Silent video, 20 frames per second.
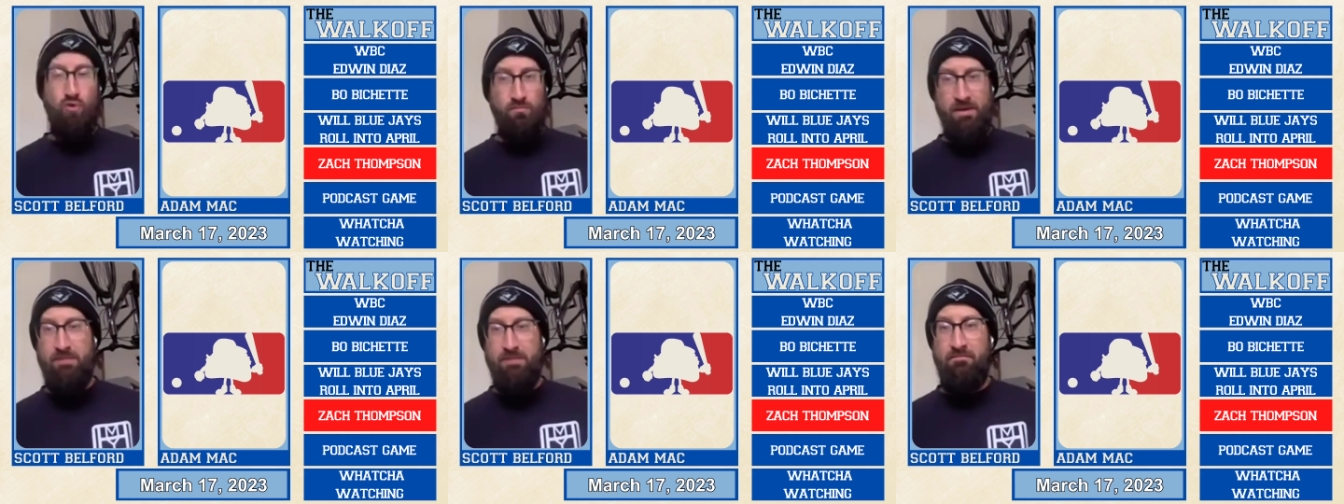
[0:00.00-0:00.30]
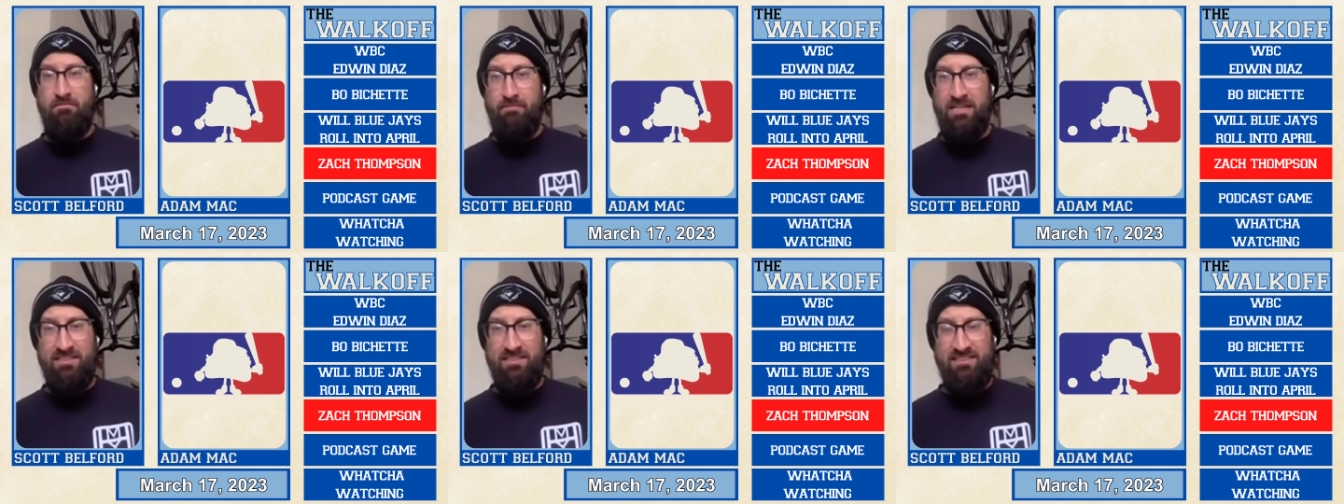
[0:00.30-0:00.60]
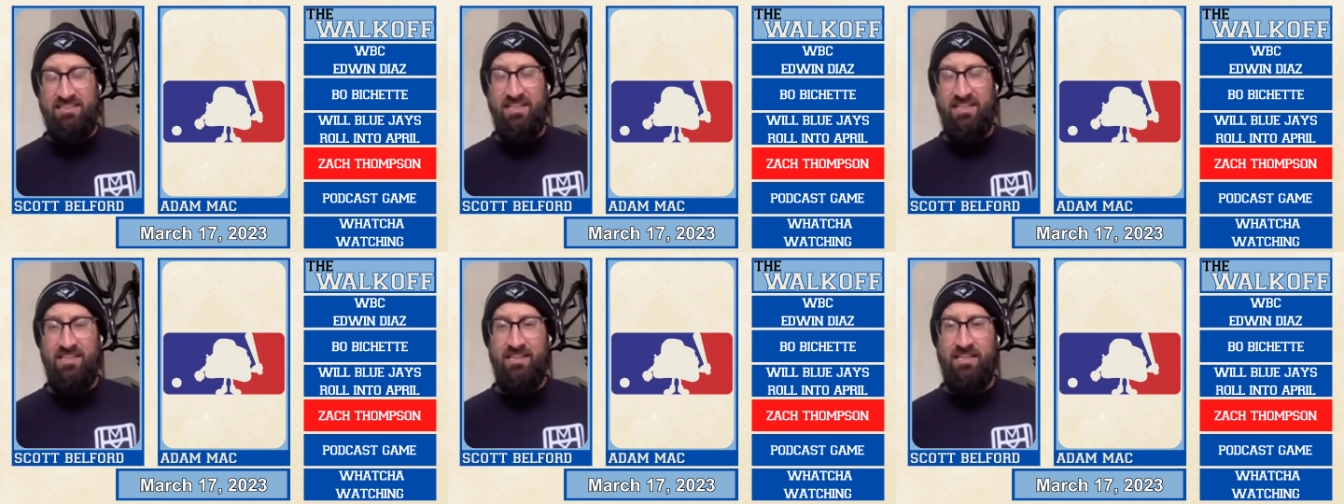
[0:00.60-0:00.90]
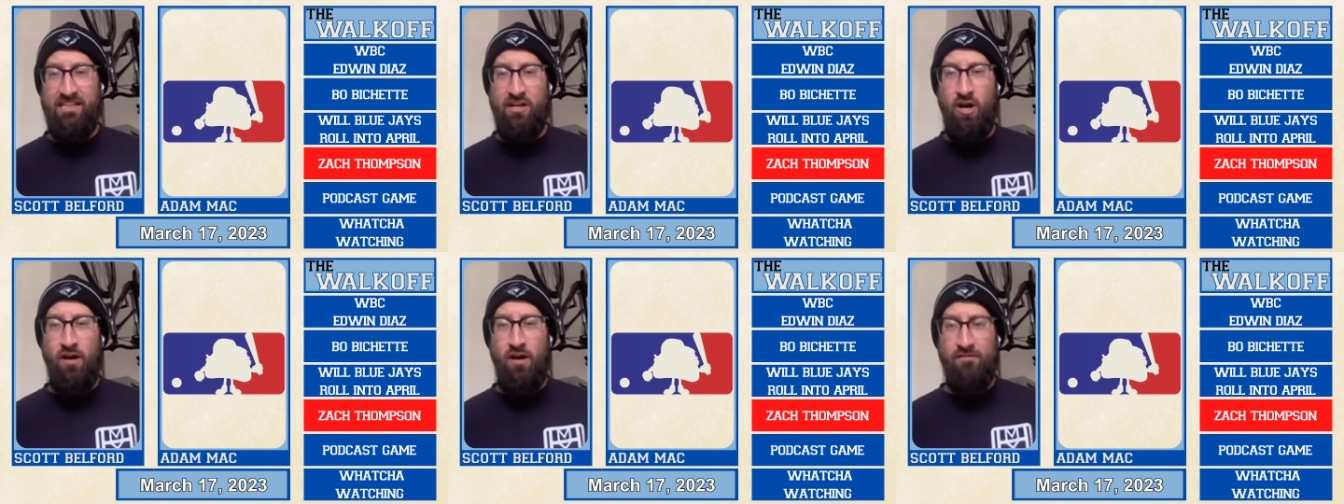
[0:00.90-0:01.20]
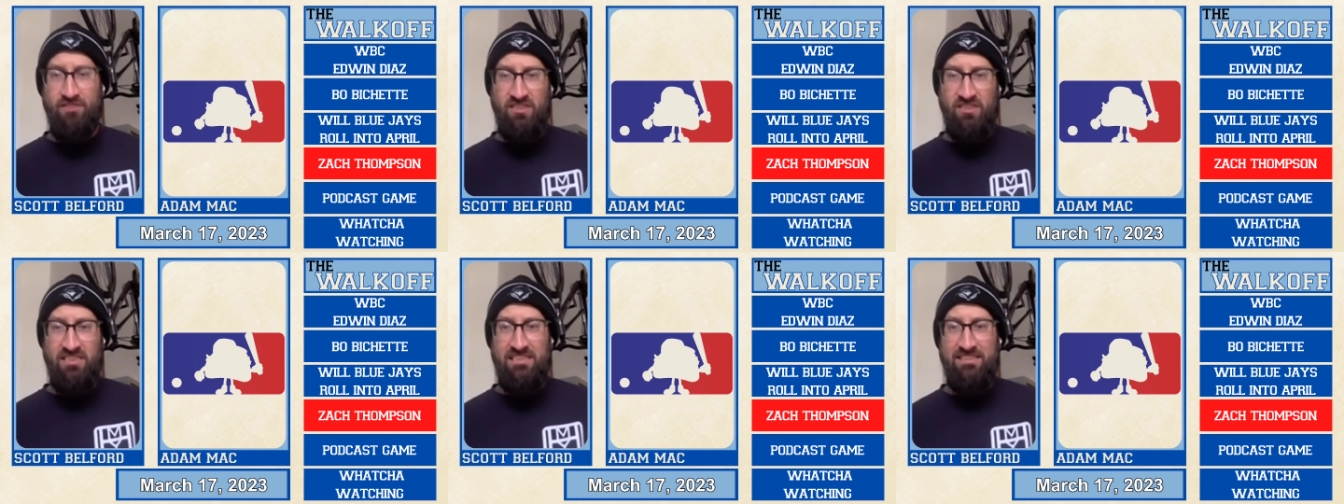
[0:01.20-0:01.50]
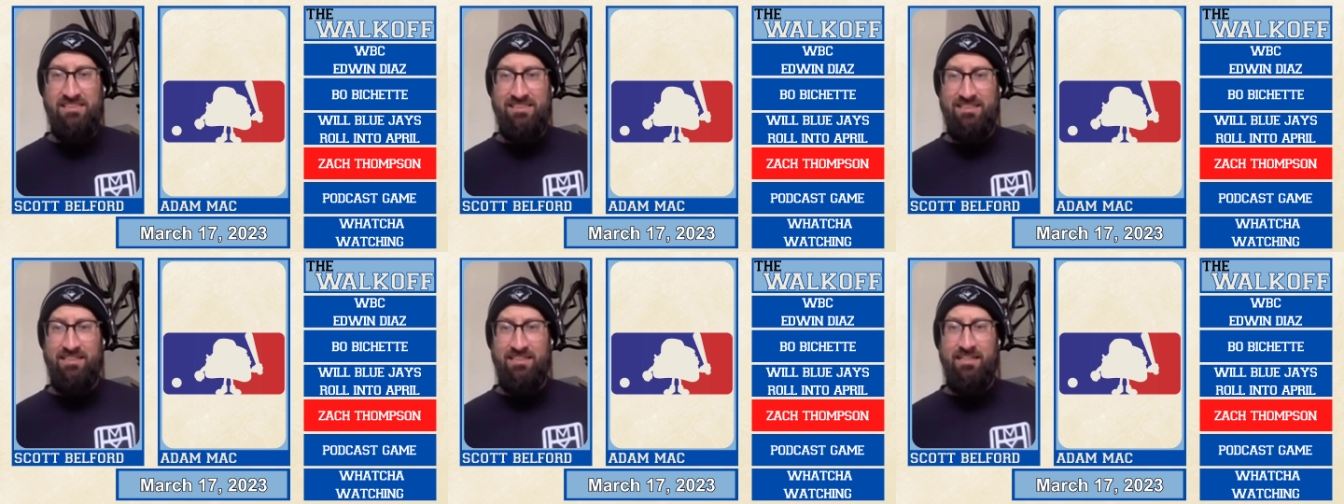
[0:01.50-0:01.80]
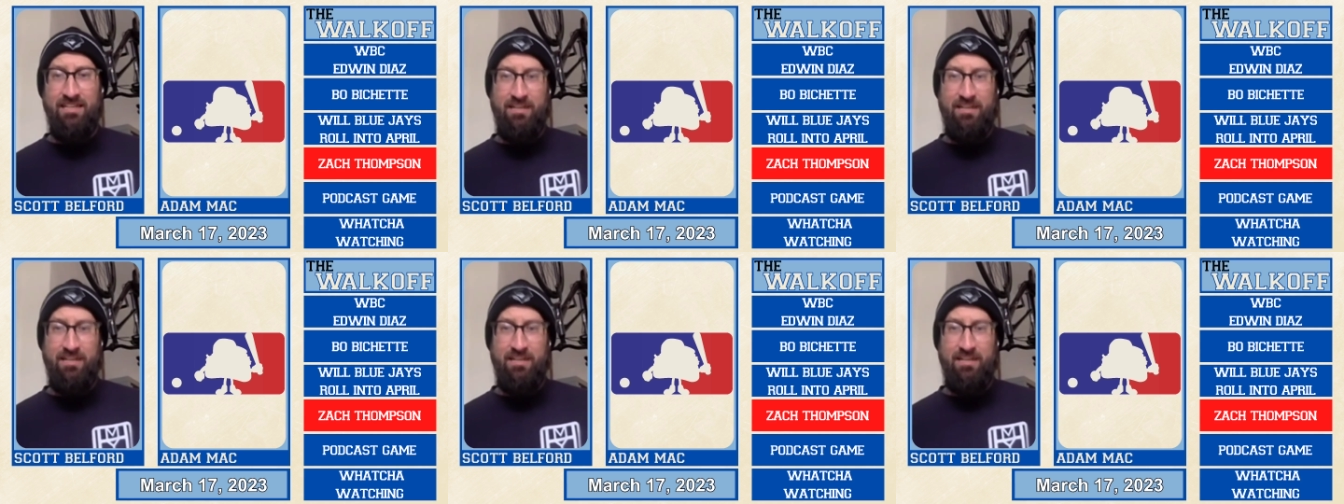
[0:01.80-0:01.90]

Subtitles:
maybe missed it in the offseason,